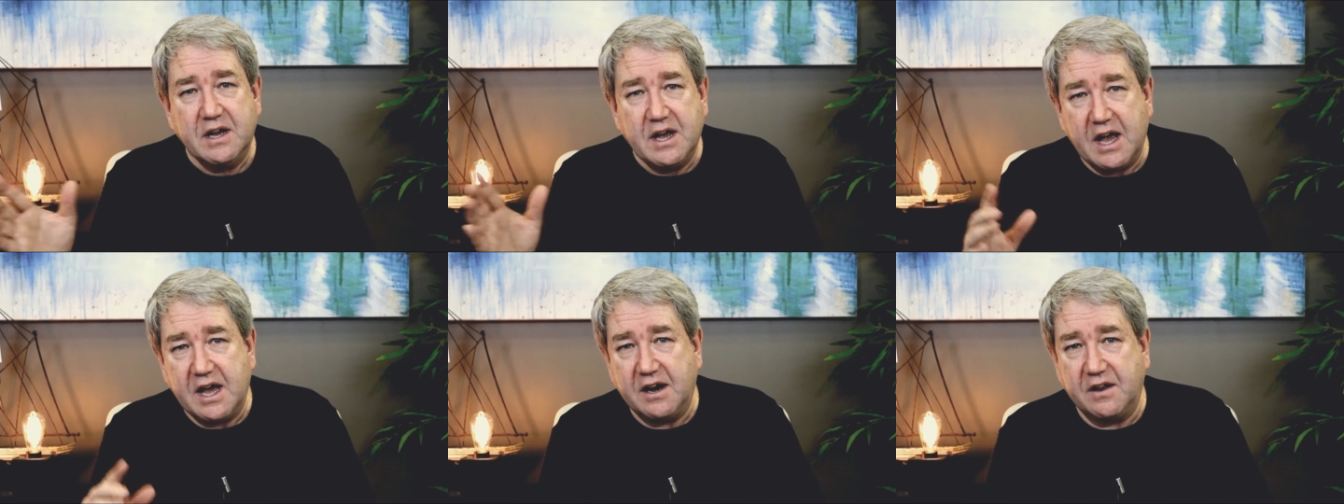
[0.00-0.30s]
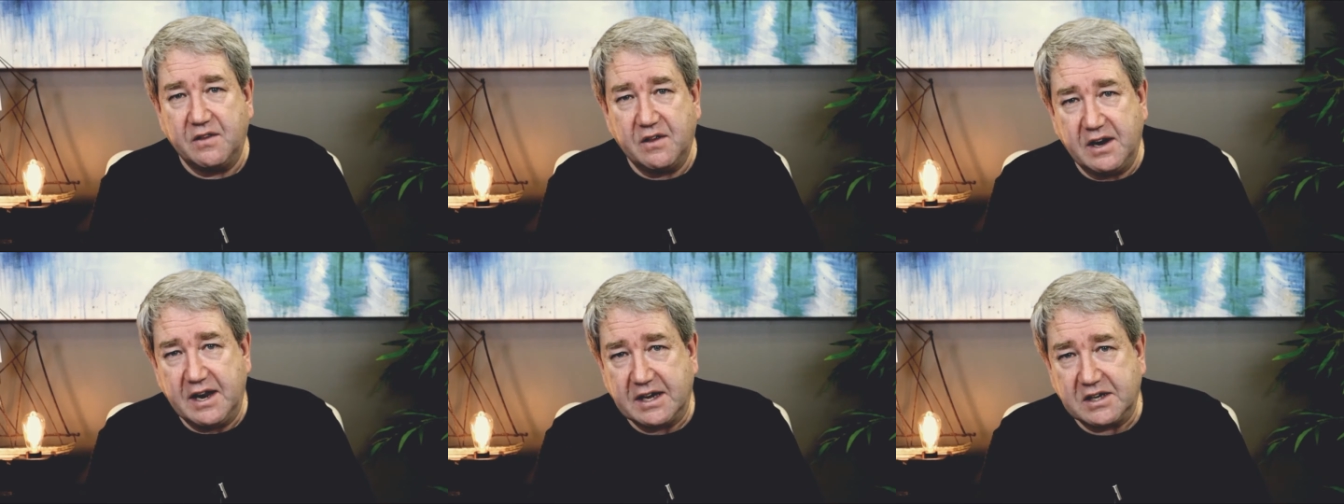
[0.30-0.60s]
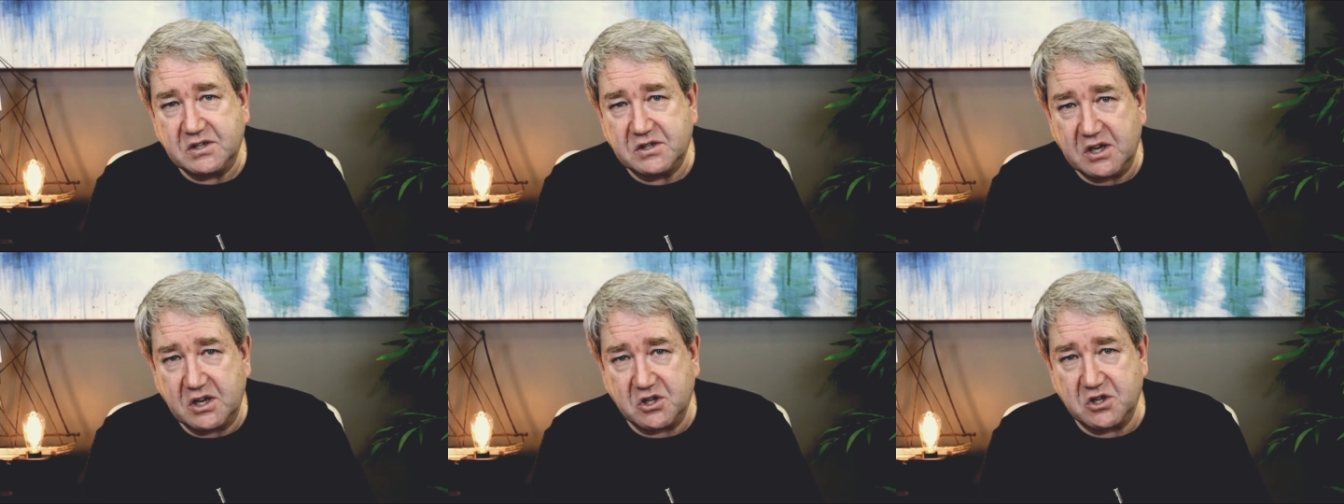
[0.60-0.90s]
and in the
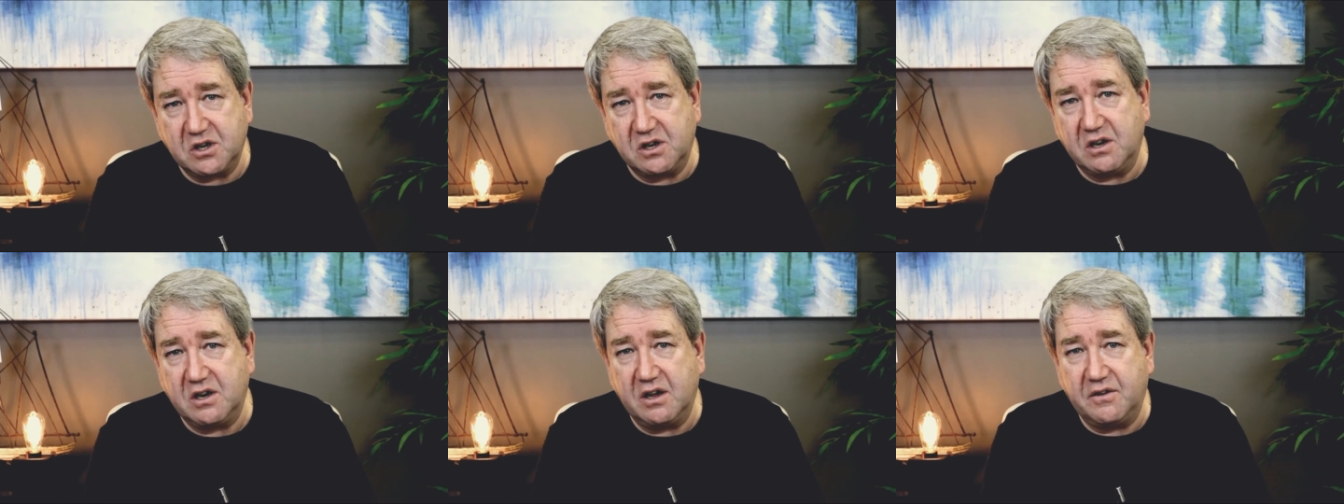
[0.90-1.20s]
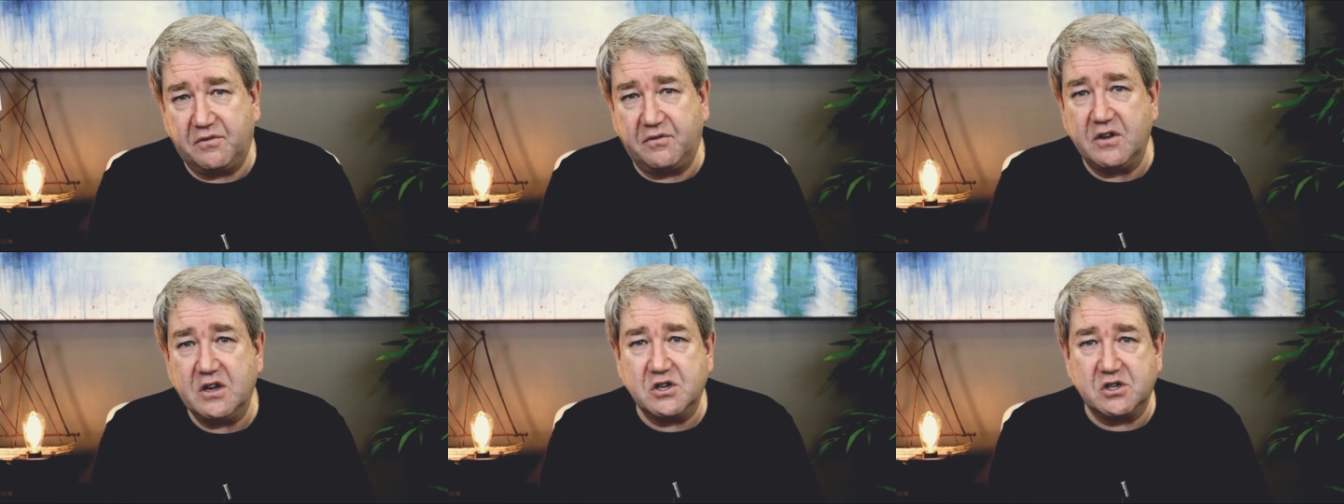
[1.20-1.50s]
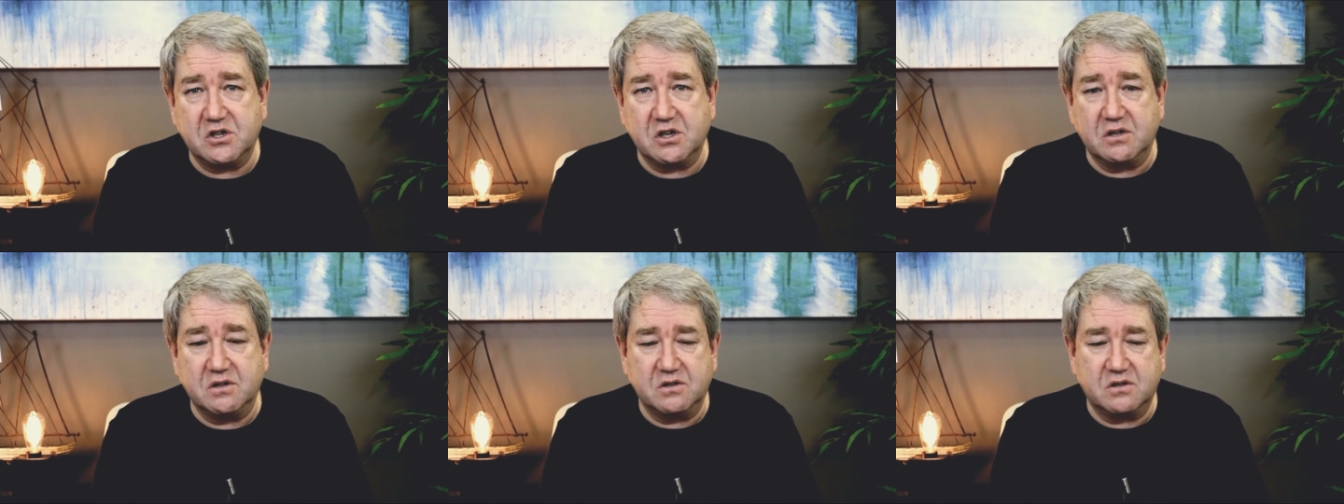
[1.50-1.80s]
next session,
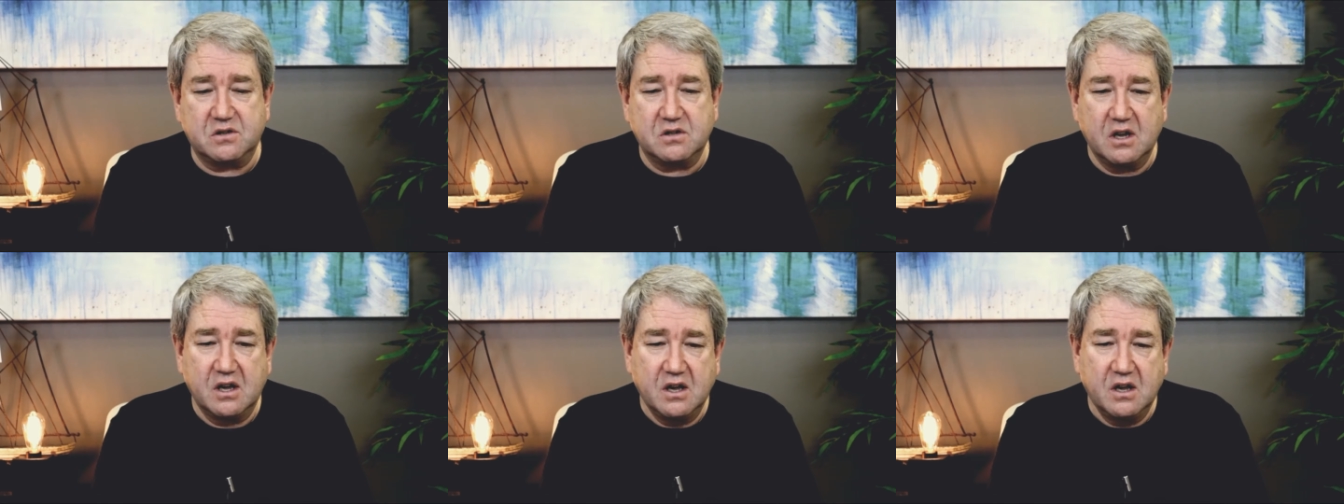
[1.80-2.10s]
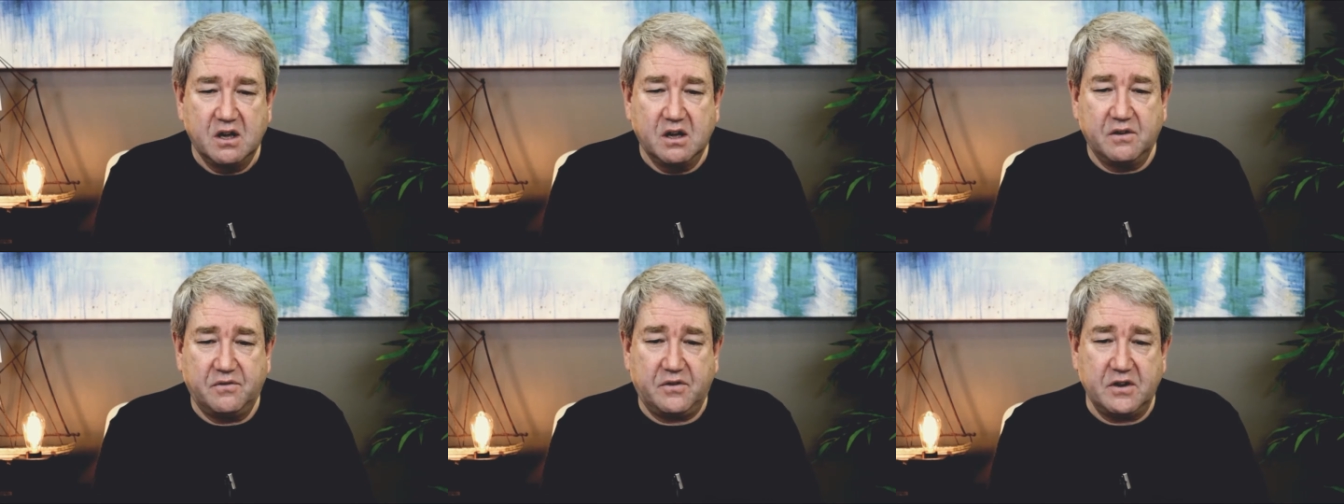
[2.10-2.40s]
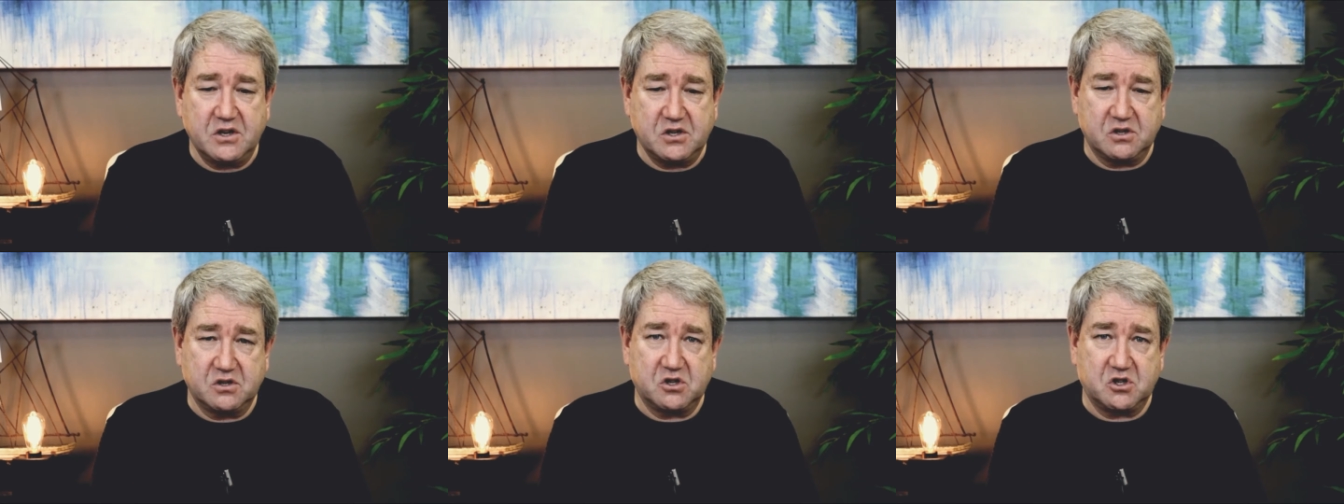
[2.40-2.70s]
Ephesians
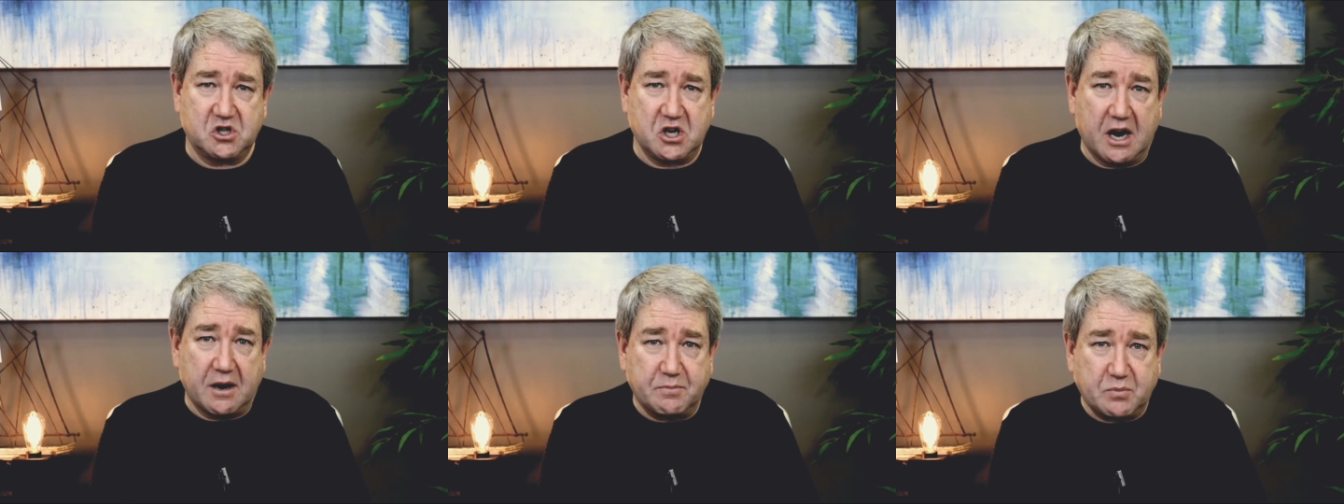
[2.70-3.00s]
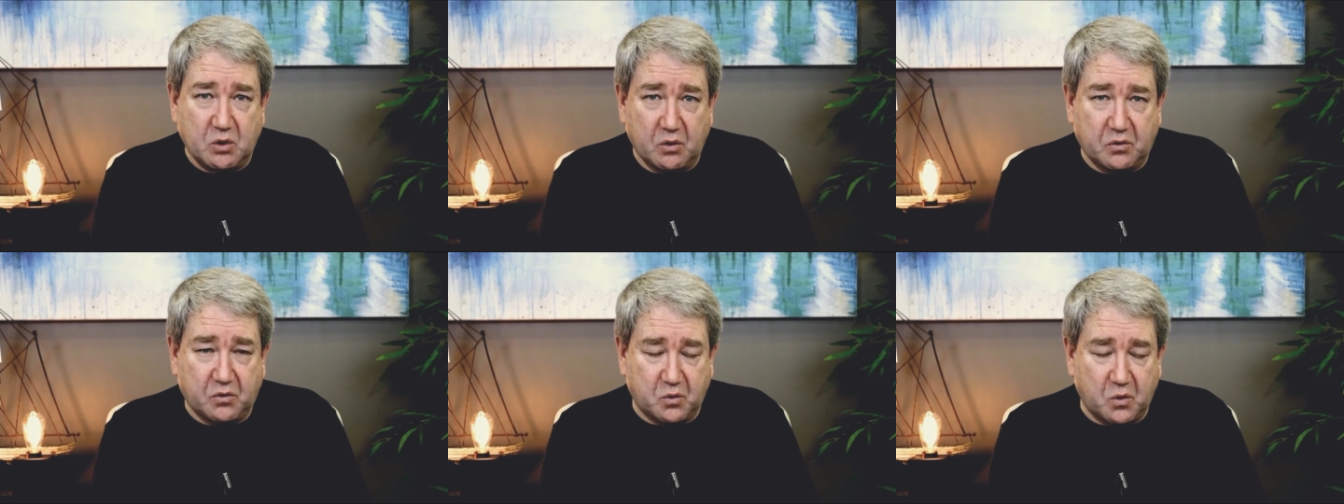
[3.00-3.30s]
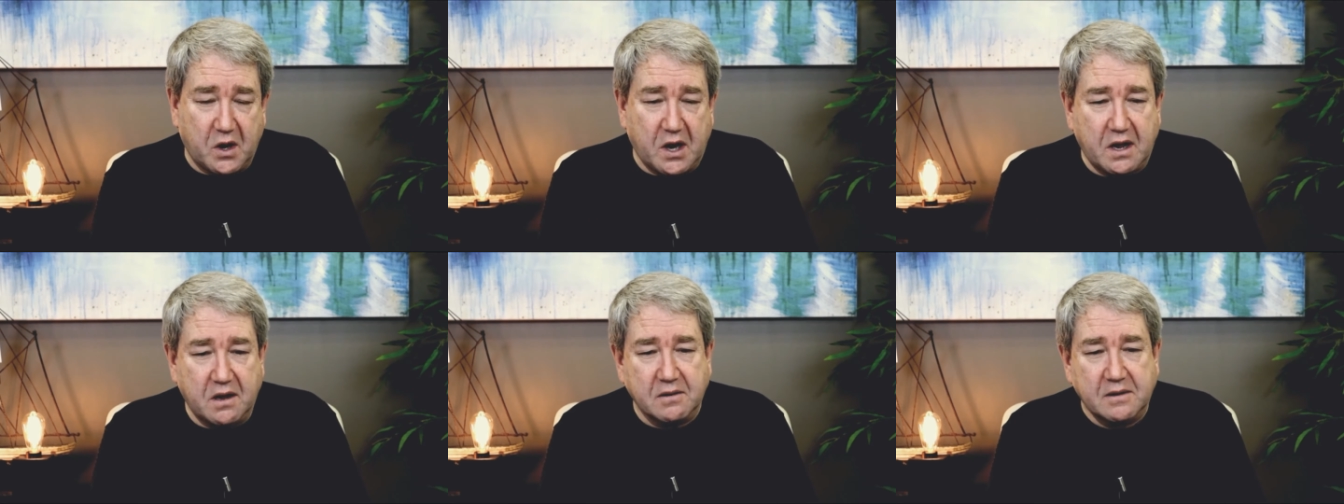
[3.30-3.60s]
Ephesians chapter
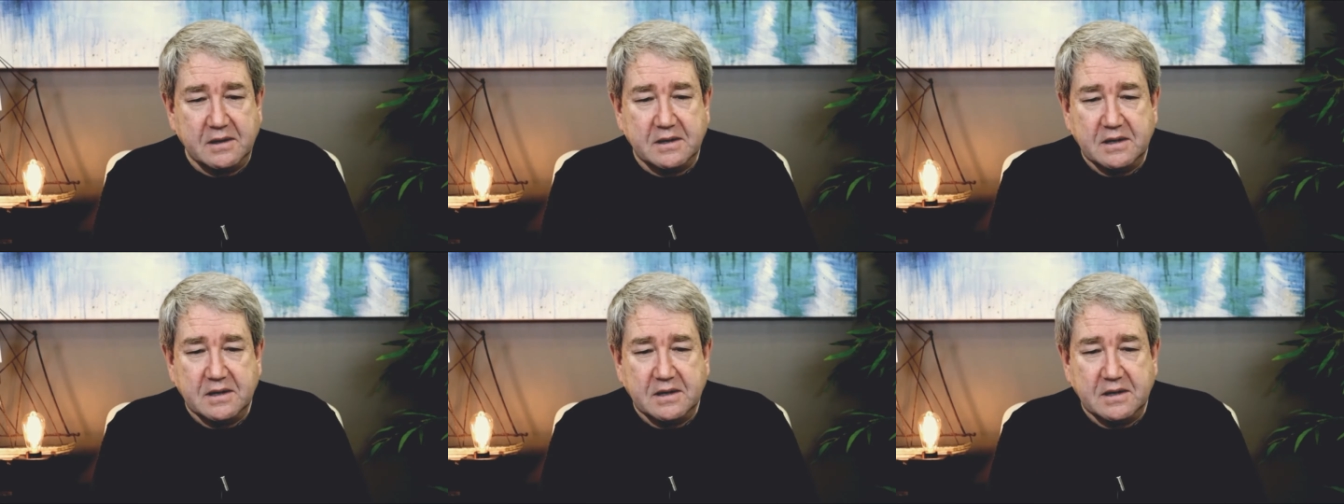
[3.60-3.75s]
3.